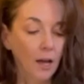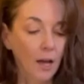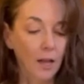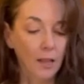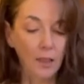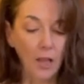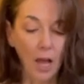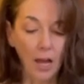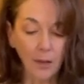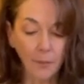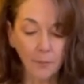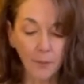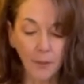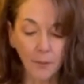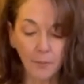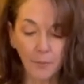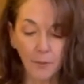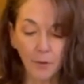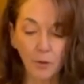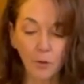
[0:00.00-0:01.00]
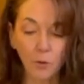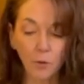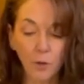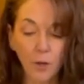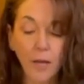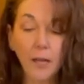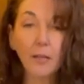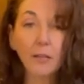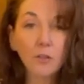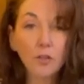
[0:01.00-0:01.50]
a lot of people
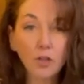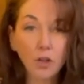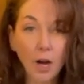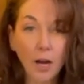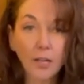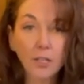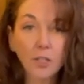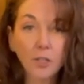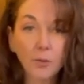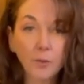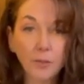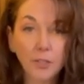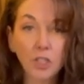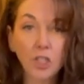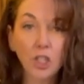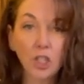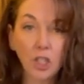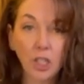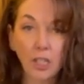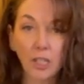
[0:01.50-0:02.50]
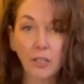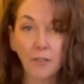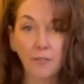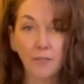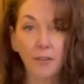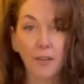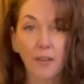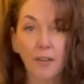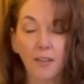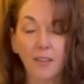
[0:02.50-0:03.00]
in trying to
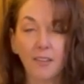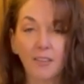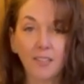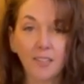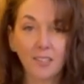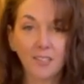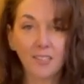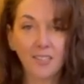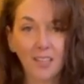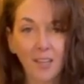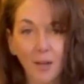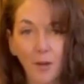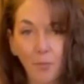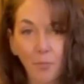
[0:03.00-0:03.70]
achieve this